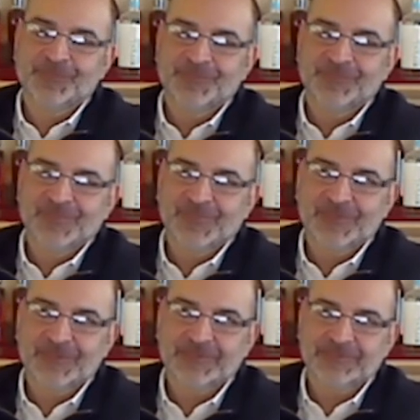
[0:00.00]

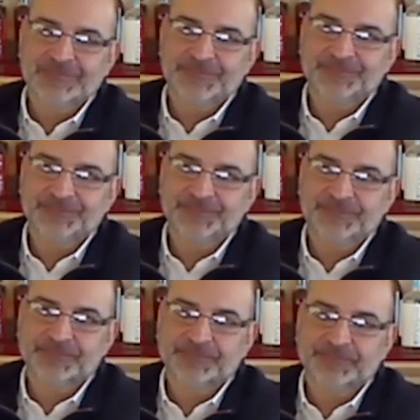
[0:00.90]

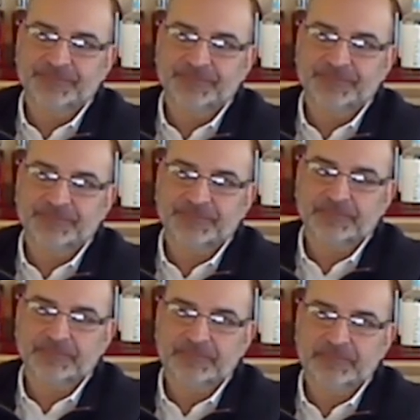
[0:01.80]

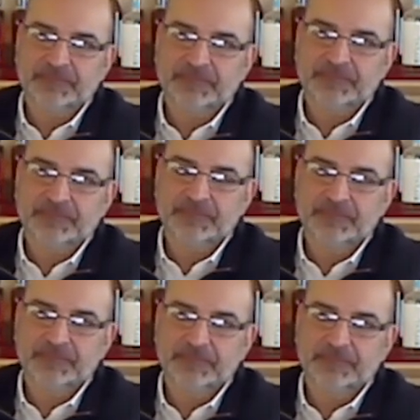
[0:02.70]

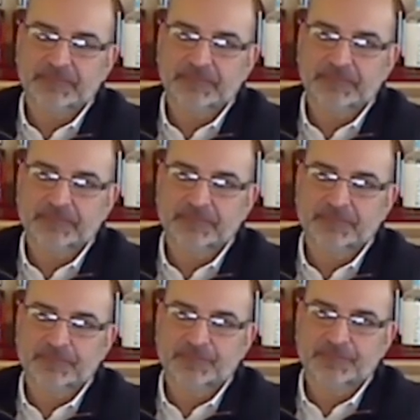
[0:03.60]

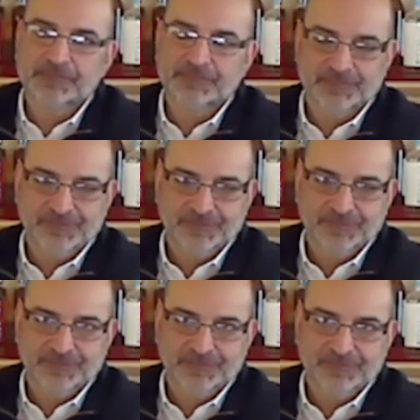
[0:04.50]

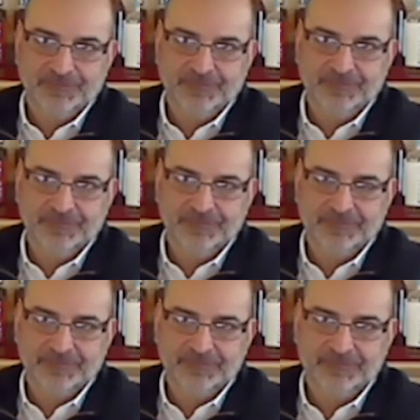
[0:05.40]

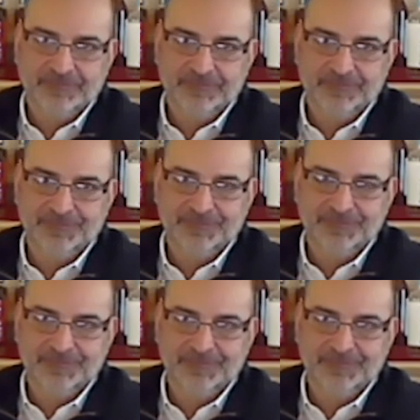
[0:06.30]
(not speaking)